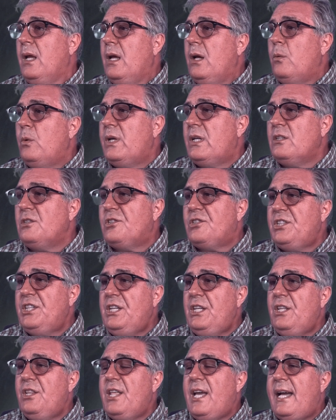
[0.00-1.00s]
We can
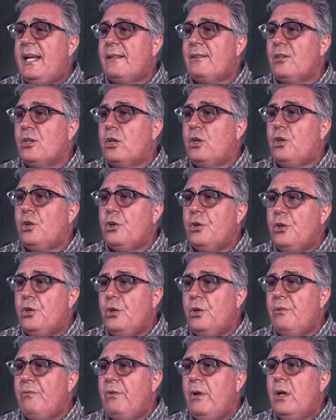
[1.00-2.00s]
see that the
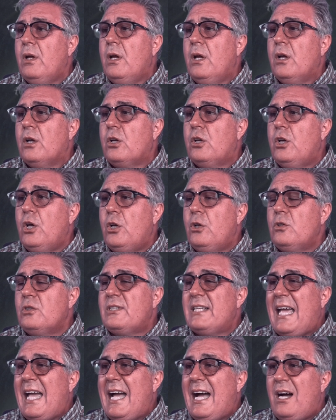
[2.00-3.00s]
curve
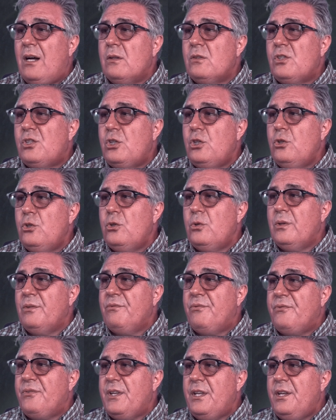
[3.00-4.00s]
goes out to
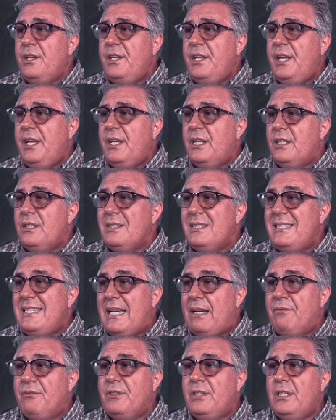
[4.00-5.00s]
infinity
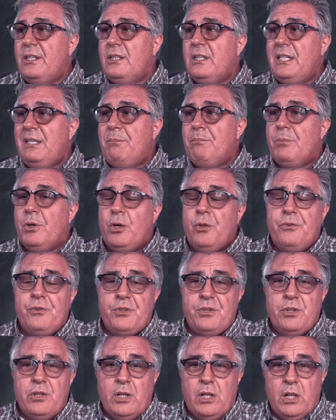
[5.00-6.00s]
indefinitely, both
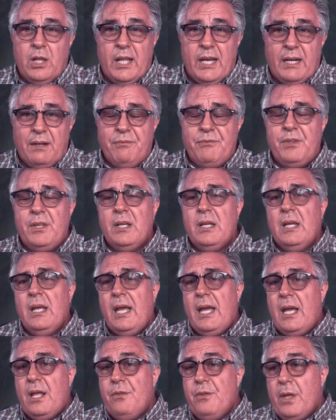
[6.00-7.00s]
to the left
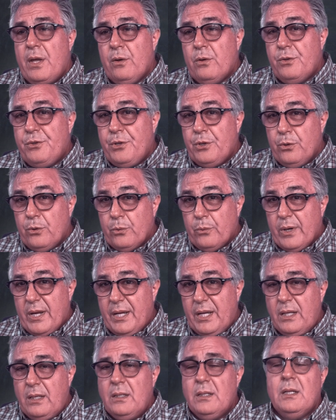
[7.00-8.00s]
and to the
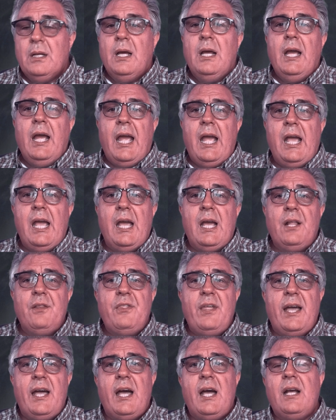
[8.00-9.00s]
right, and
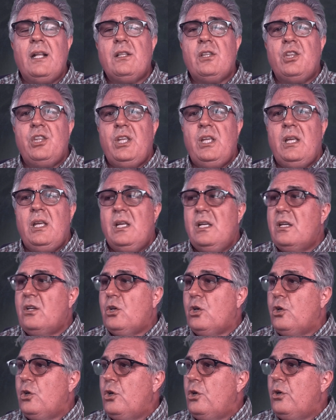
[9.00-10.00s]
that the
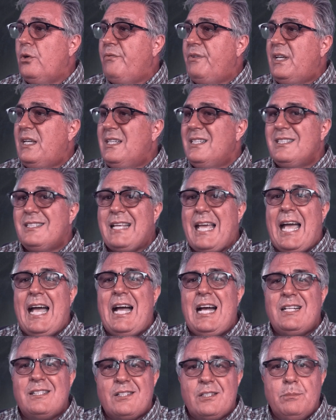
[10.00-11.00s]
curve is
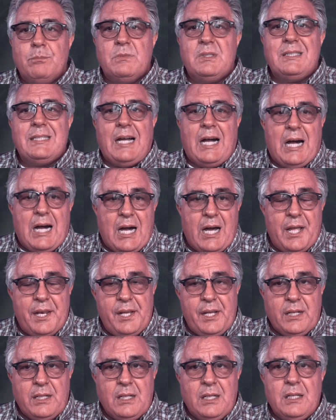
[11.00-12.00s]

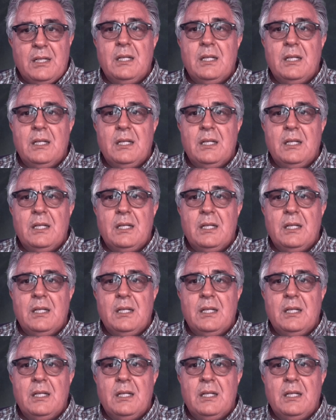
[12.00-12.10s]
asymptotic